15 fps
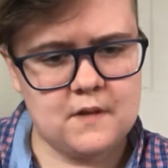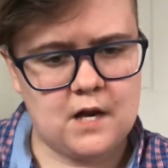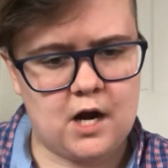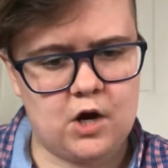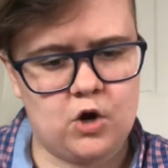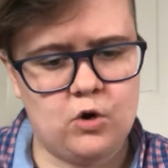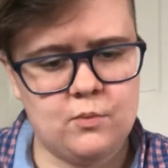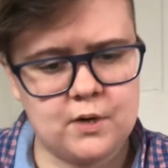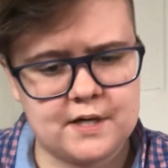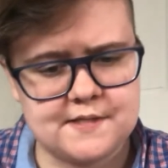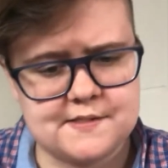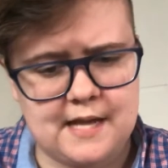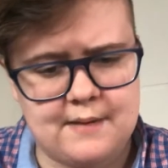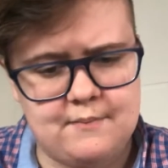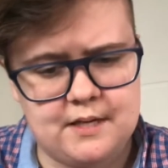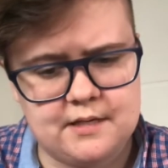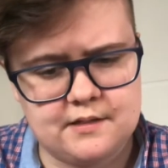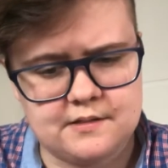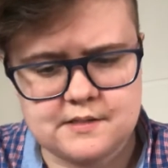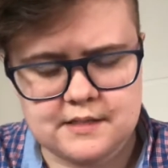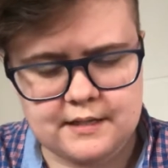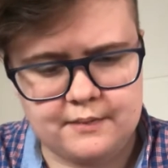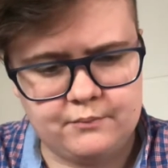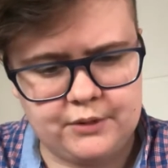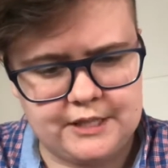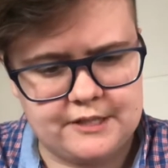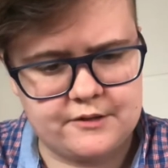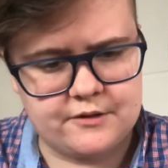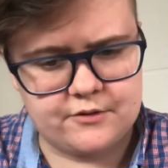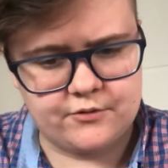Our homework assignment is to
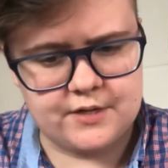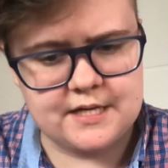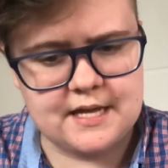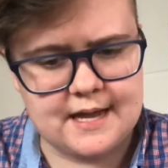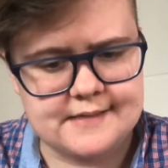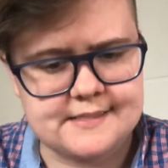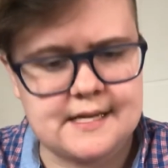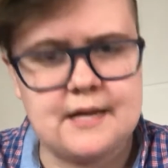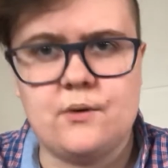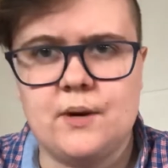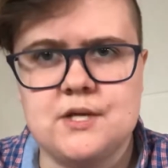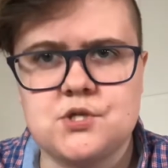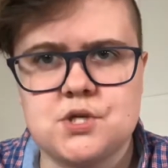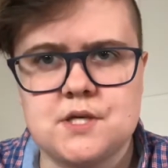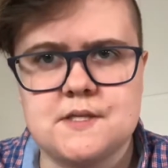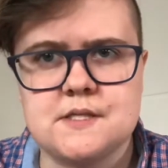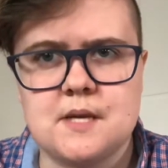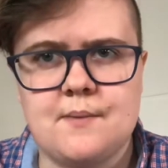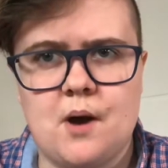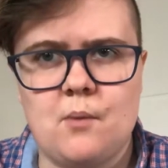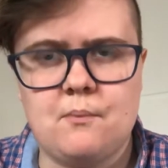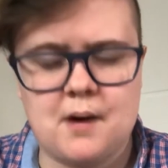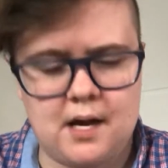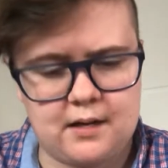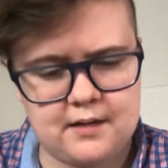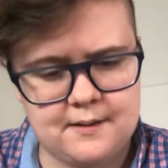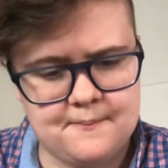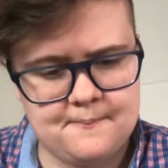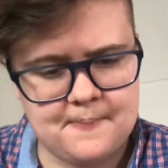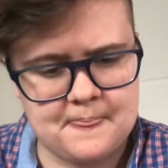complete three essay questions about
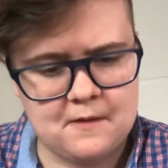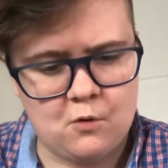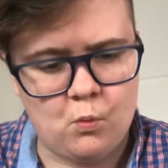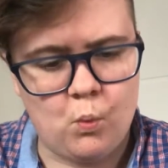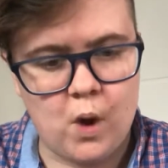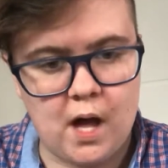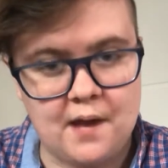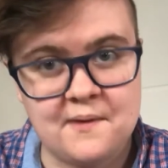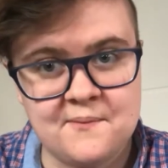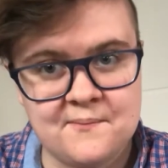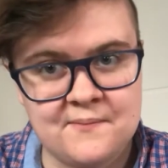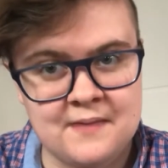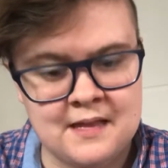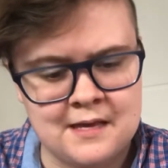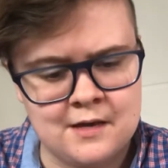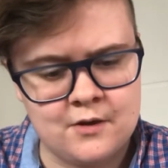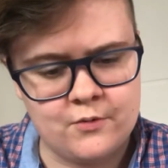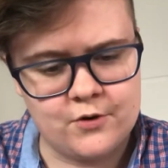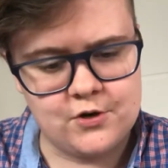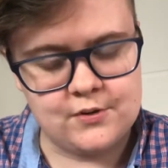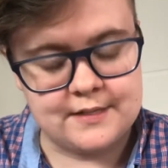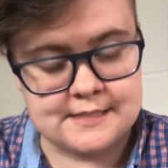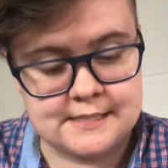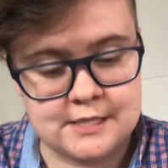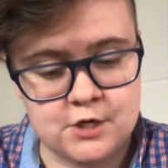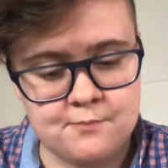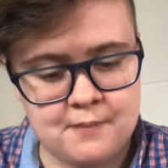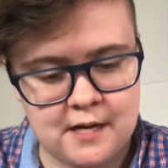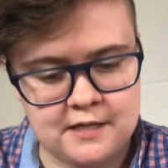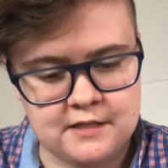Puck. One, would you
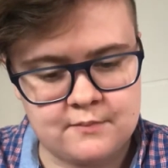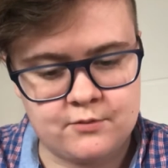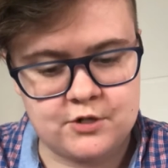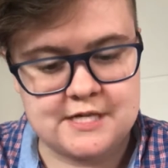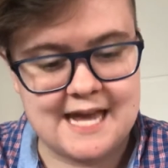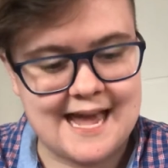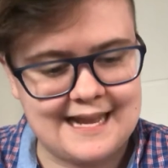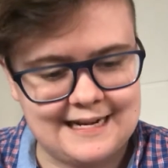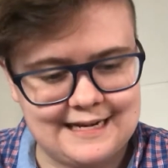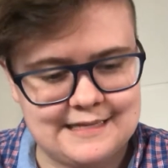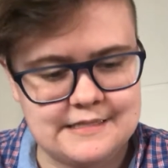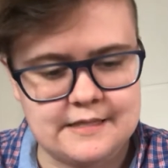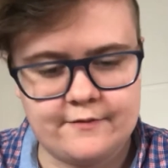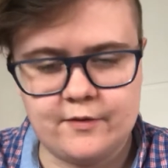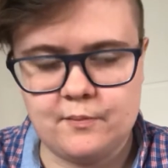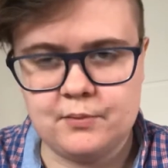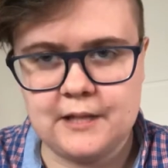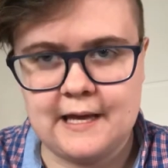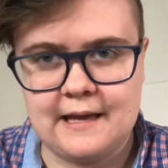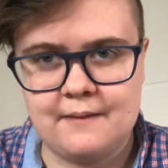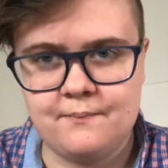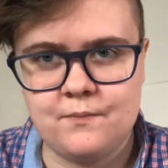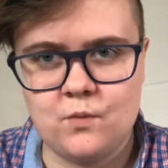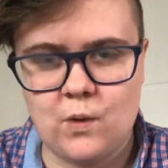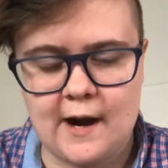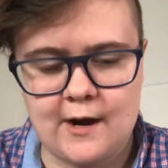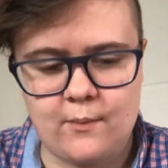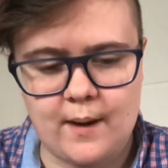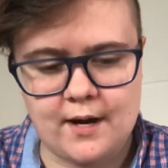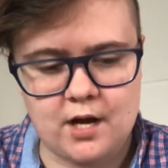consider Puck the protagonist of the play? Why
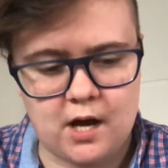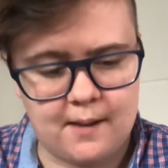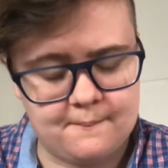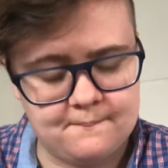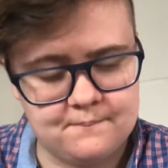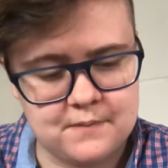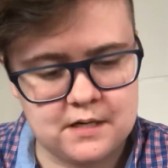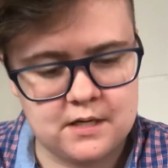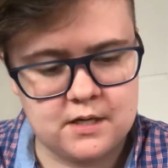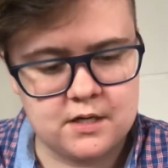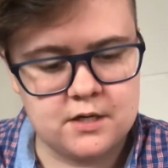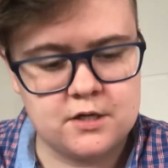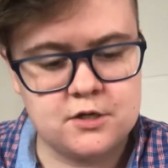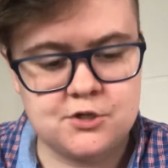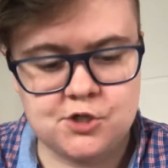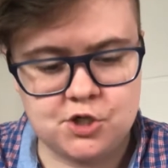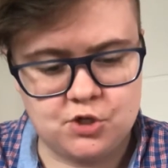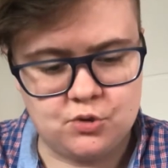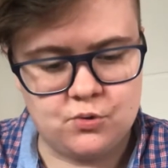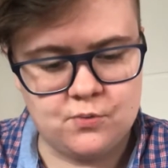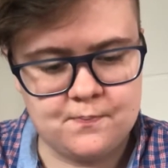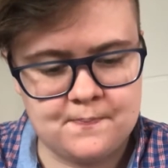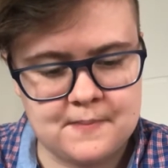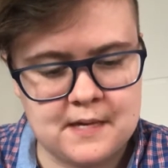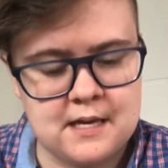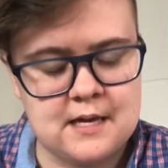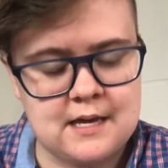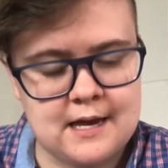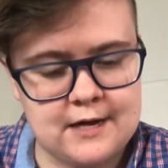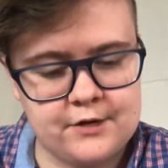or why not? Two,
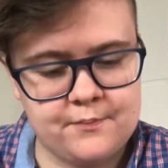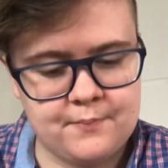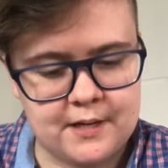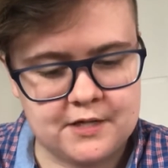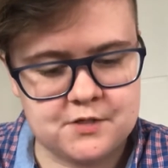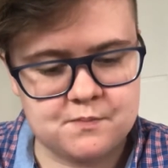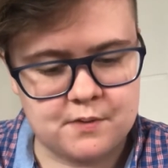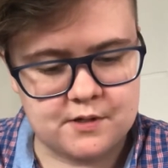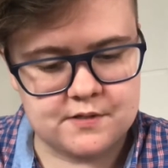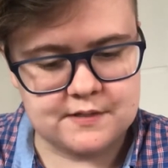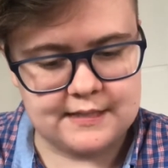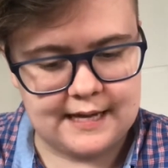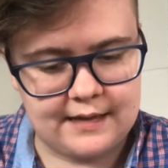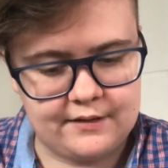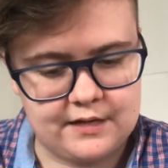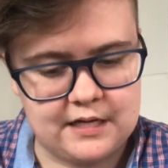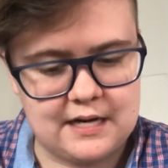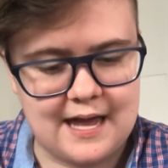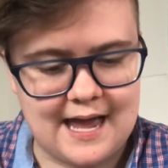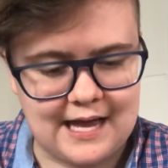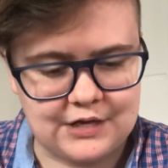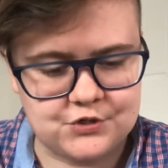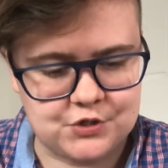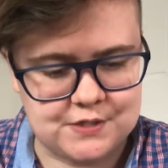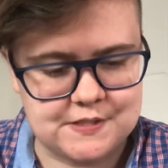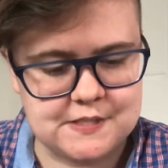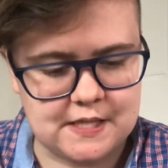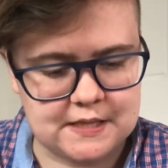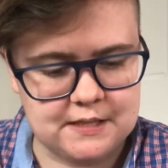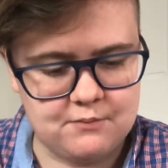how do Puck's personality and
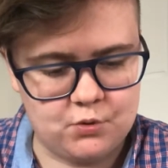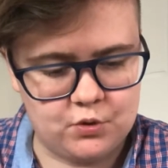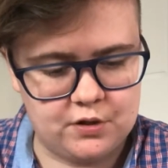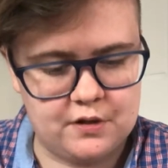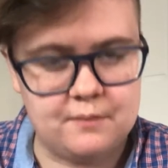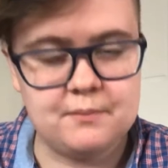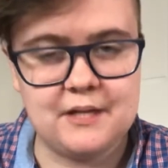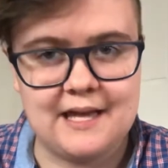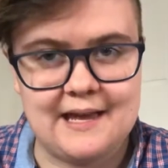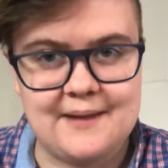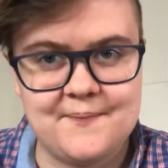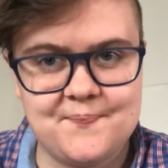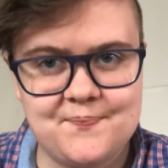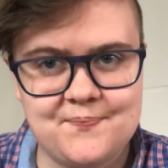actions set the mood of the play?